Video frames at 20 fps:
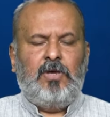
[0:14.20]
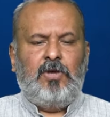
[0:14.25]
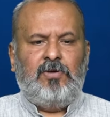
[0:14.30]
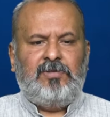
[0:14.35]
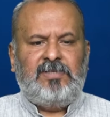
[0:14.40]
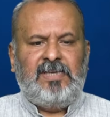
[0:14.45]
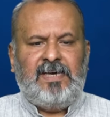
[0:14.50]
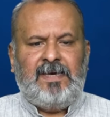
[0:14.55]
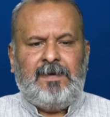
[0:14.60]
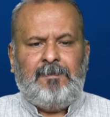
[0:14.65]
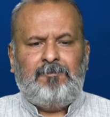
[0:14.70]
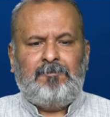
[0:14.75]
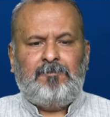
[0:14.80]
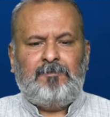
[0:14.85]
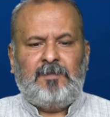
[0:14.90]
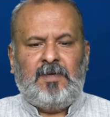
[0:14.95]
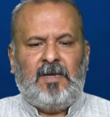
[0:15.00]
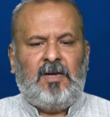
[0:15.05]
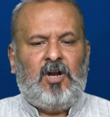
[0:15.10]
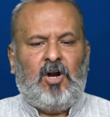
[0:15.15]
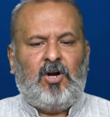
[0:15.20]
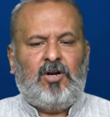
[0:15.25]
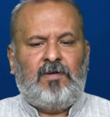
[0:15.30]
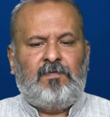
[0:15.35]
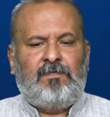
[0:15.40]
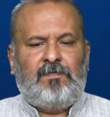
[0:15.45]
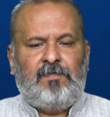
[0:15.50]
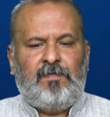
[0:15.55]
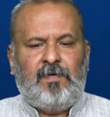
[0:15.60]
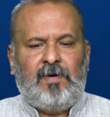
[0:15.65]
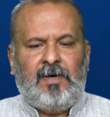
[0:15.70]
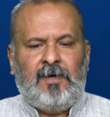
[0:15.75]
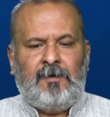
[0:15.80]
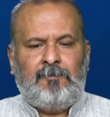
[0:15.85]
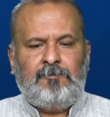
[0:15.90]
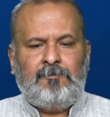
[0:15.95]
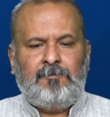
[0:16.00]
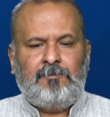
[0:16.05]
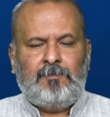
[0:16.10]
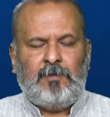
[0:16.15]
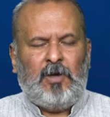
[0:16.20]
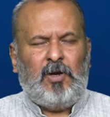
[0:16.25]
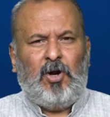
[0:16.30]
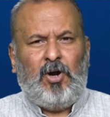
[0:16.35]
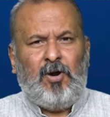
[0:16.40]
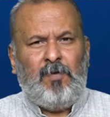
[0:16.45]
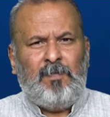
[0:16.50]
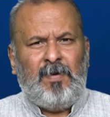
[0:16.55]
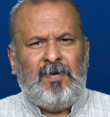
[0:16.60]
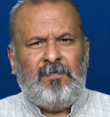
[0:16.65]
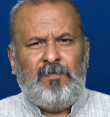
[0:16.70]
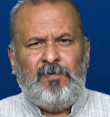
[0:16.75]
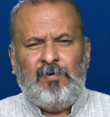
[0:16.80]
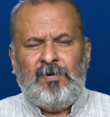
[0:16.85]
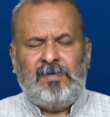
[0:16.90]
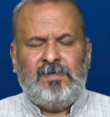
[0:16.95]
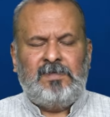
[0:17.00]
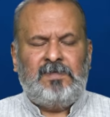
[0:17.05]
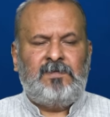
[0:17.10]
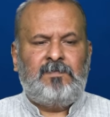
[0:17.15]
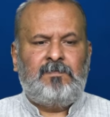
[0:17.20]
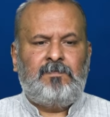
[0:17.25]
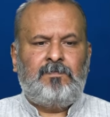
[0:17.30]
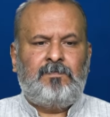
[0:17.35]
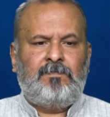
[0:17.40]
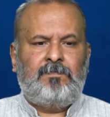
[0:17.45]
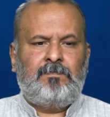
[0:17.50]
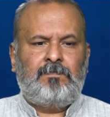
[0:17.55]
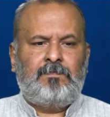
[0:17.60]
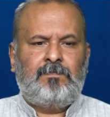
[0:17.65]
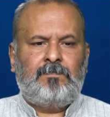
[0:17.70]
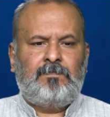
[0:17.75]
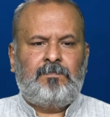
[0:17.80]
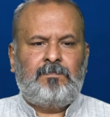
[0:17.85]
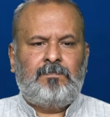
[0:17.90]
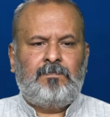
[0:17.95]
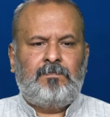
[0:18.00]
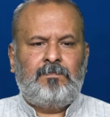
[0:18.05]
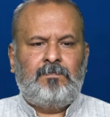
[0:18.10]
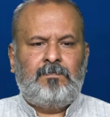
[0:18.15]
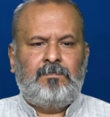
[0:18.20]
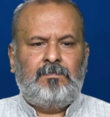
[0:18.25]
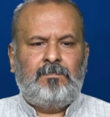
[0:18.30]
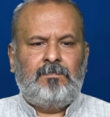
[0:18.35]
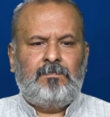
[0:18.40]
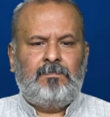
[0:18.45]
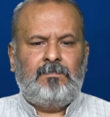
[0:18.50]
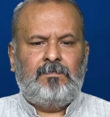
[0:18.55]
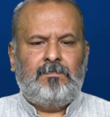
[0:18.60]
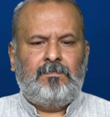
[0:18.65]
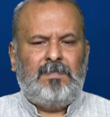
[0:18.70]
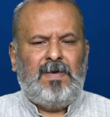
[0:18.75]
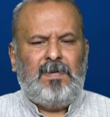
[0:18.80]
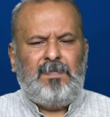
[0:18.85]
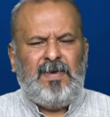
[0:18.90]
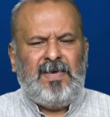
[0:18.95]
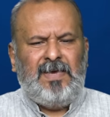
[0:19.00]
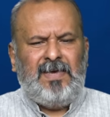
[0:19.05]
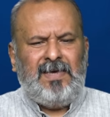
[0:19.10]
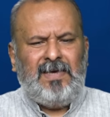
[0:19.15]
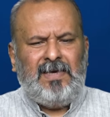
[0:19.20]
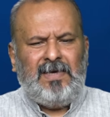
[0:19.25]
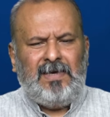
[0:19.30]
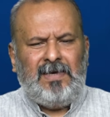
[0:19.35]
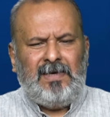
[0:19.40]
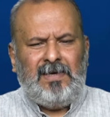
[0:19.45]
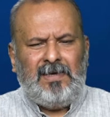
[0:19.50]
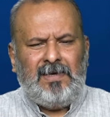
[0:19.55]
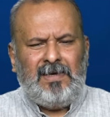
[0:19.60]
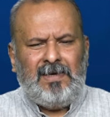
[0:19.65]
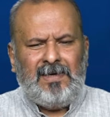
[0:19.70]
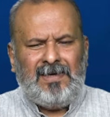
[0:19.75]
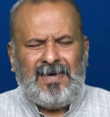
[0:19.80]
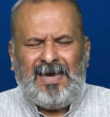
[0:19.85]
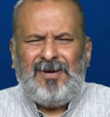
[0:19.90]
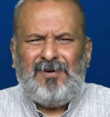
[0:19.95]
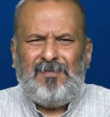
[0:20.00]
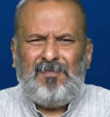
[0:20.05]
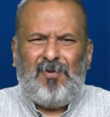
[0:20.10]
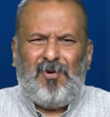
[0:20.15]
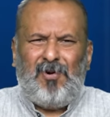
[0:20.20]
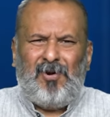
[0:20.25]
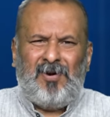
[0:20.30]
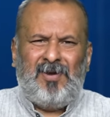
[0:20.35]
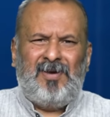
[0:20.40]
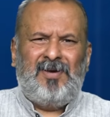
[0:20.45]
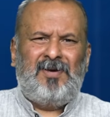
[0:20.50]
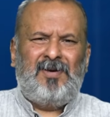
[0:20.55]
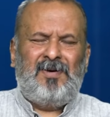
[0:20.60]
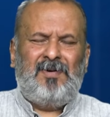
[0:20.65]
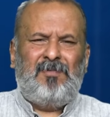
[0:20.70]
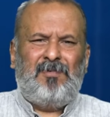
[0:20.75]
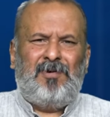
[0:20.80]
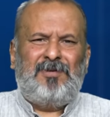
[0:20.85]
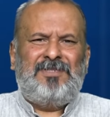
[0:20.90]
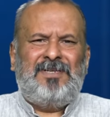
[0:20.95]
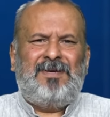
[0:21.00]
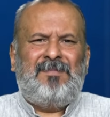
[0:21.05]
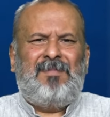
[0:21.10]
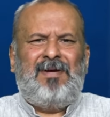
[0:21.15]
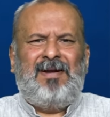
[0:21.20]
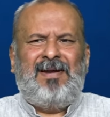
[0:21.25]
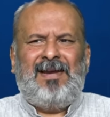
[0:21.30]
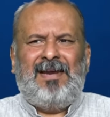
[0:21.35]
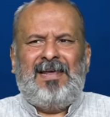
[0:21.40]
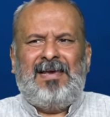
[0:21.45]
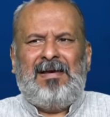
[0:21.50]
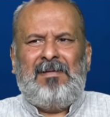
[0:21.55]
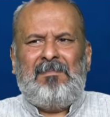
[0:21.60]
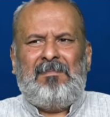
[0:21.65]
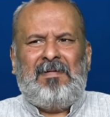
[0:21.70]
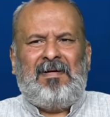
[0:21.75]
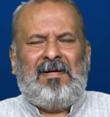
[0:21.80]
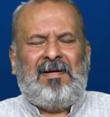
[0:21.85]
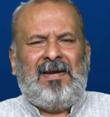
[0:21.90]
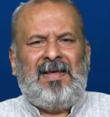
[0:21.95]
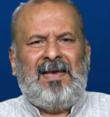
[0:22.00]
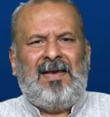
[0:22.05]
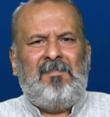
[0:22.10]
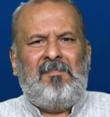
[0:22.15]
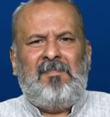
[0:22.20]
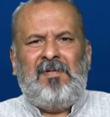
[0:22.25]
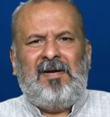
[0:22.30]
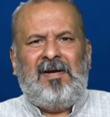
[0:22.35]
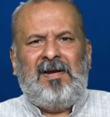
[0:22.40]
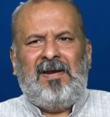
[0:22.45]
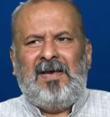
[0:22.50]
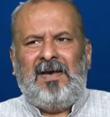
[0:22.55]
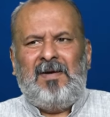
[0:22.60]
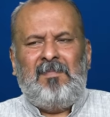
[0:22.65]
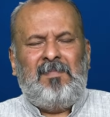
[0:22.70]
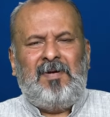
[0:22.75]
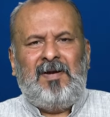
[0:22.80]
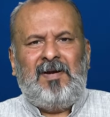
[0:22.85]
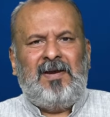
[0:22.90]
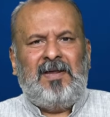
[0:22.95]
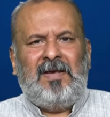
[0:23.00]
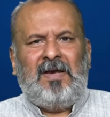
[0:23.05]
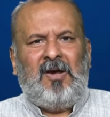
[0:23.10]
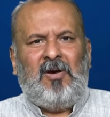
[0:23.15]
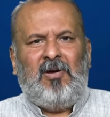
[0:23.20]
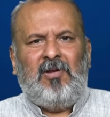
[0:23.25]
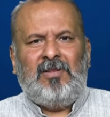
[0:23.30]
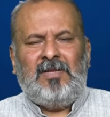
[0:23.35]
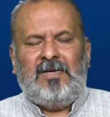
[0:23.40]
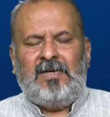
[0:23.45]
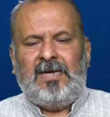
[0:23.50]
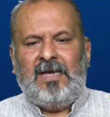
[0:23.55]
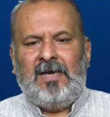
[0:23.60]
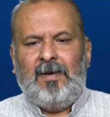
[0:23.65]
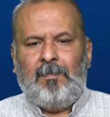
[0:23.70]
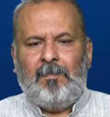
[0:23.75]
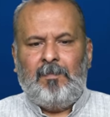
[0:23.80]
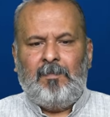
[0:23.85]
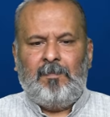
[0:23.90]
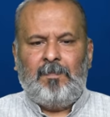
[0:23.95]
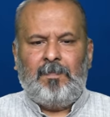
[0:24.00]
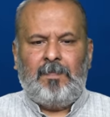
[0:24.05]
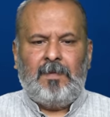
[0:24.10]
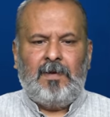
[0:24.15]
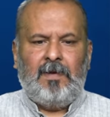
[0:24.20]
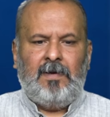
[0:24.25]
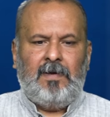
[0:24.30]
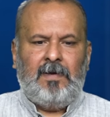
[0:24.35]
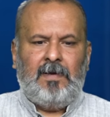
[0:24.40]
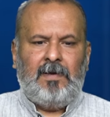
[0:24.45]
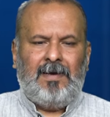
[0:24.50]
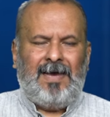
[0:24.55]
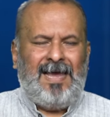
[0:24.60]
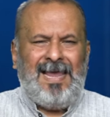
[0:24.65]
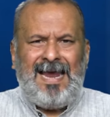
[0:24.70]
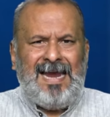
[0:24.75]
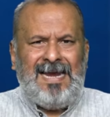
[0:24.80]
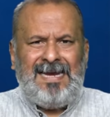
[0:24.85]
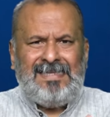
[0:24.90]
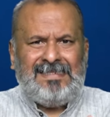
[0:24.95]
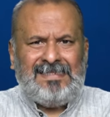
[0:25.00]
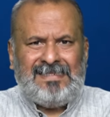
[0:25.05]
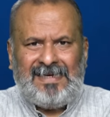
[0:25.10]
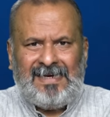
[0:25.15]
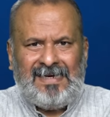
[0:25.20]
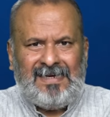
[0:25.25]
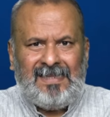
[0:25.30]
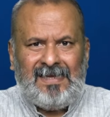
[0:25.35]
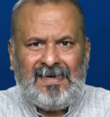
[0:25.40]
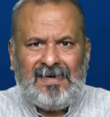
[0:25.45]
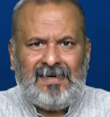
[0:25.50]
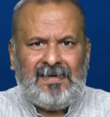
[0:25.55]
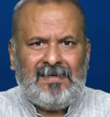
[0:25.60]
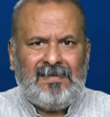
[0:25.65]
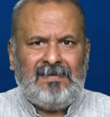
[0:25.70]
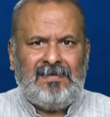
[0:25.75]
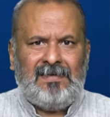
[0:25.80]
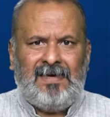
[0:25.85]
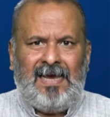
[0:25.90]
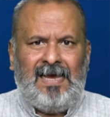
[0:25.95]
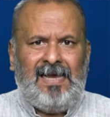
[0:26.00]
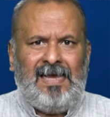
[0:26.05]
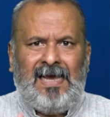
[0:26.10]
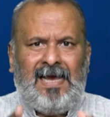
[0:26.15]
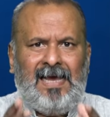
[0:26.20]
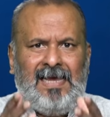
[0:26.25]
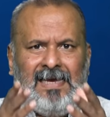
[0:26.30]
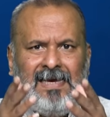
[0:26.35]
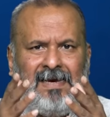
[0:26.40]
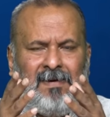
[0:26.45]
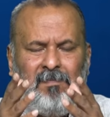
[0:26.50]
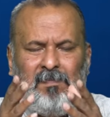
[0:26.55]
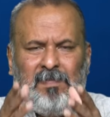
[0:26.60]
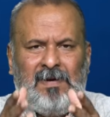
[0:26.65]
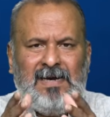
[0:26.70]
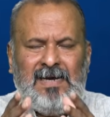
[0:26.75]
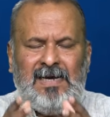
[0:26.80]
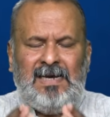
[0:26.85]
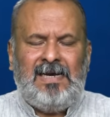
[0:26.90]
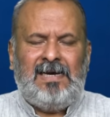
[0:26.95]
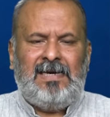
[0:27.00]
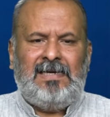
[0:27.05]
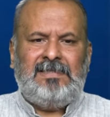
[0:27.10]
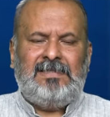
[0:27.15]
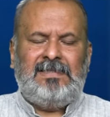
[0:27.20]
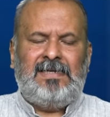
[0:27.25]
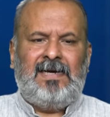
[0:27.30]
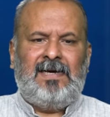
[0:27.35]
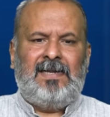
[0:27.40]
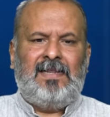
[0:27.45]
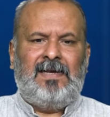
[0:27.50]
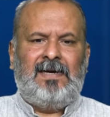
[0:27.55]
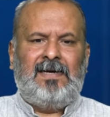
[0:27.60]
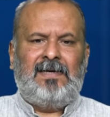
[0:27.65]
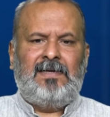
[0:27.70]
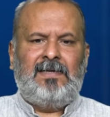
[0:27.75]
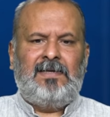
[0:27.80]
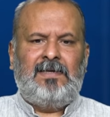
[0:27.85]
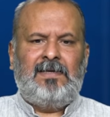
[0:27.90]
You see, a lot of my viewers may be kind of bored watching MGNREGA all the time. I understand that. I completely understand that.